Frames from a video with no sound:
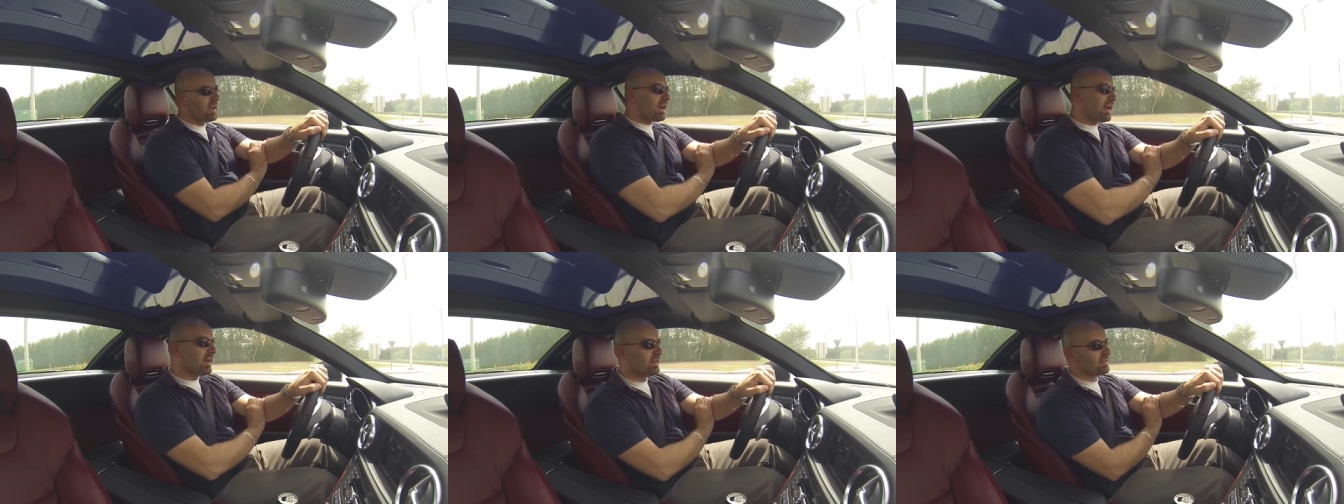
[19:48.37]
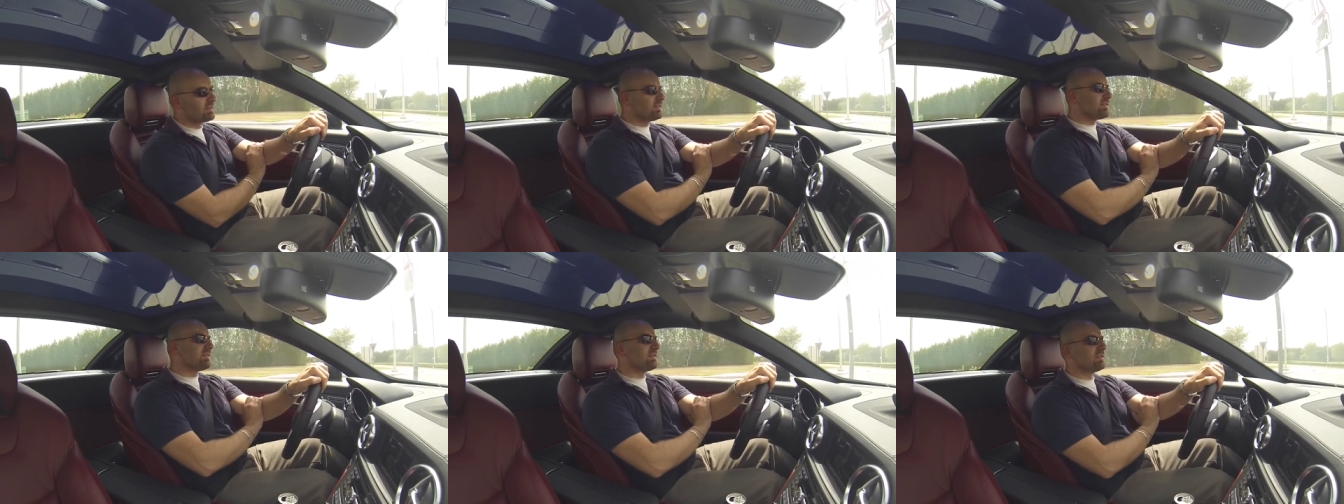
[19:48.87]
And
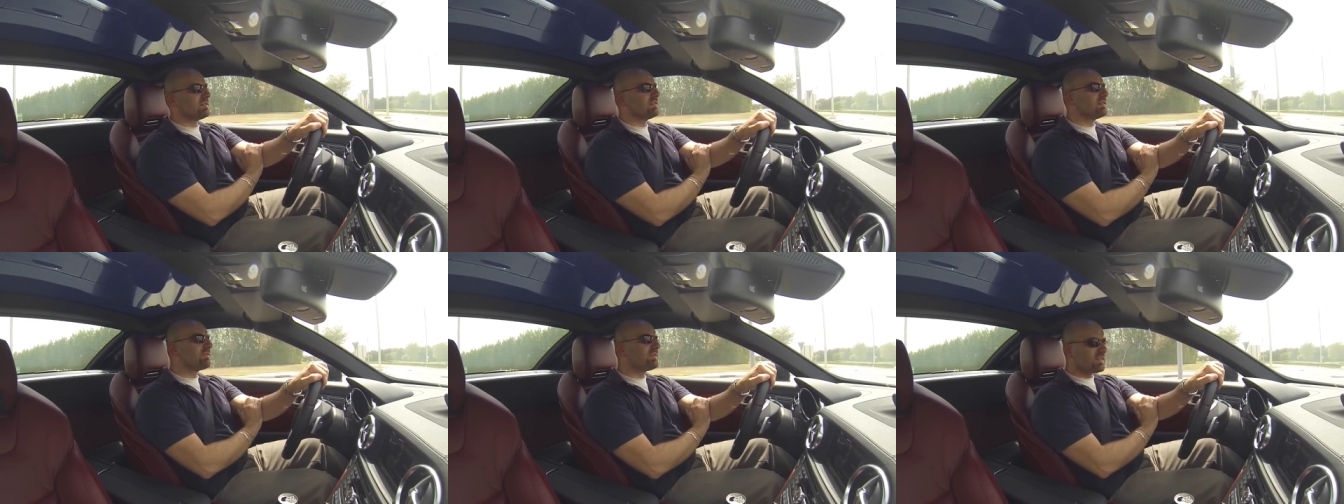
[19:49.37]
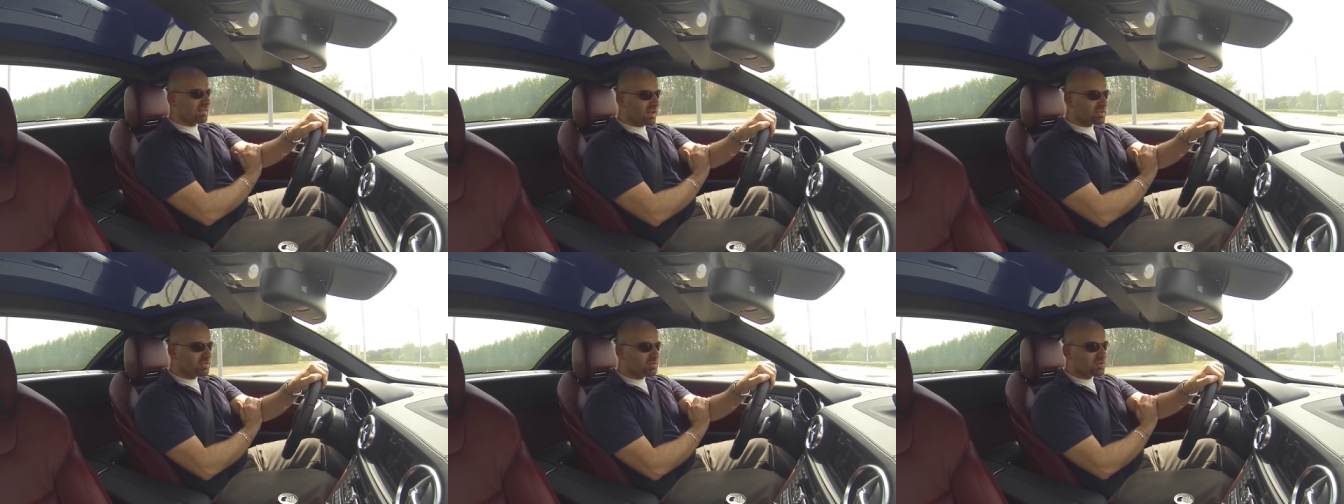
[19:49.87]
uh, if the
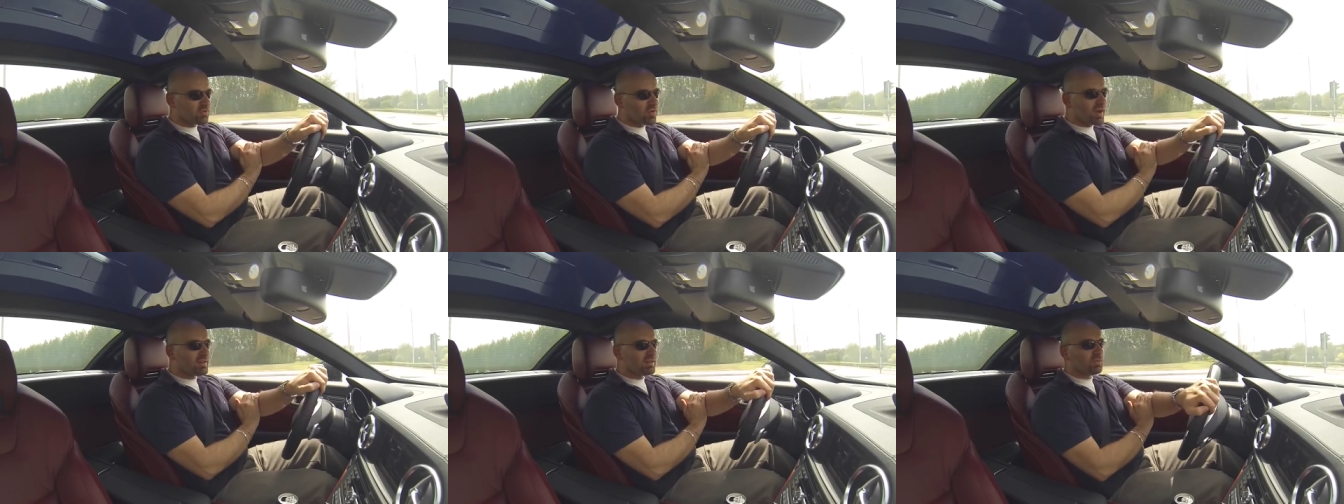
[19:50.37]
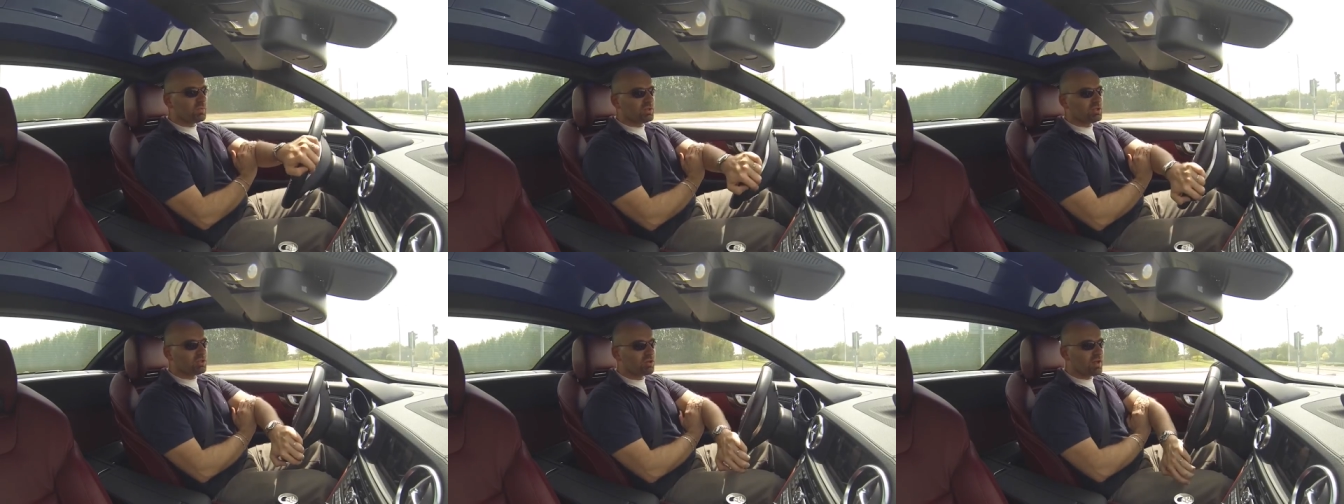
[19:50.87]
schedule is right, we
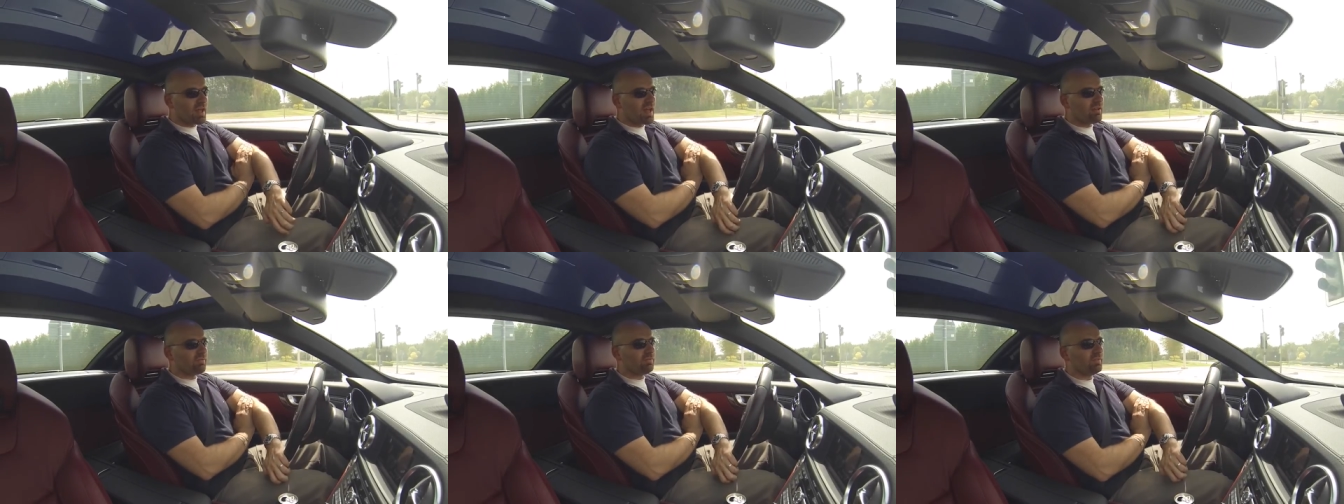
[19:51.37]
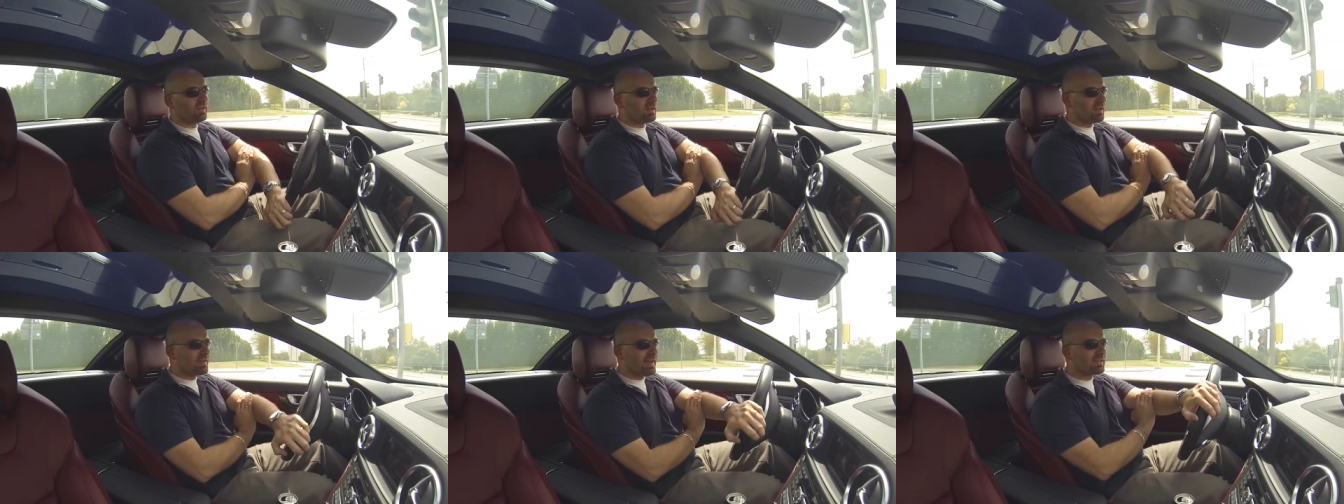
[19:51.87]
should have
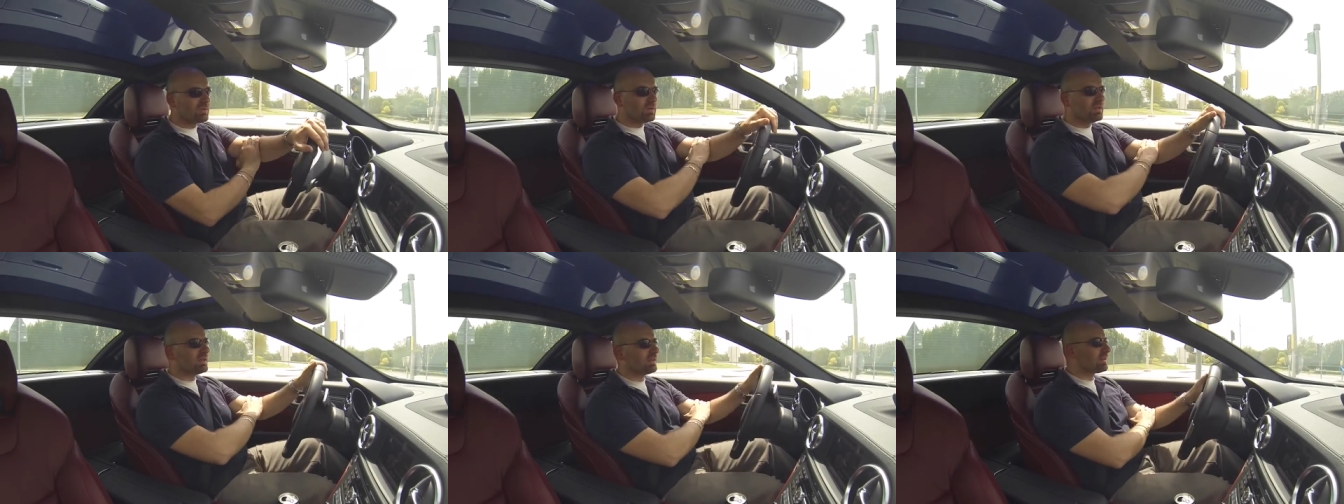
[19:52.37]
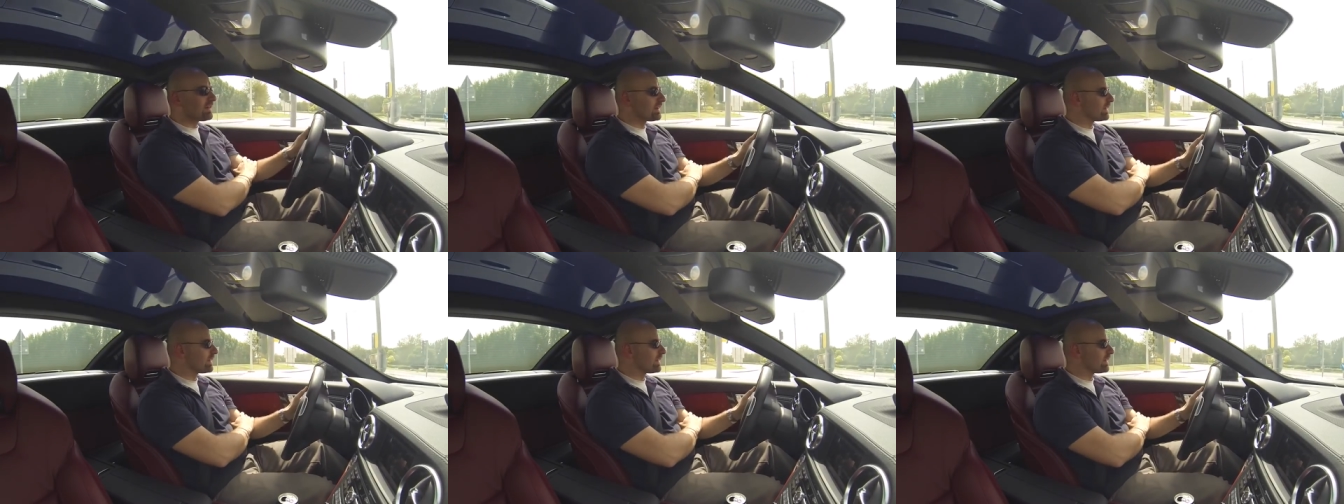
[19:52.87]
uh, next week the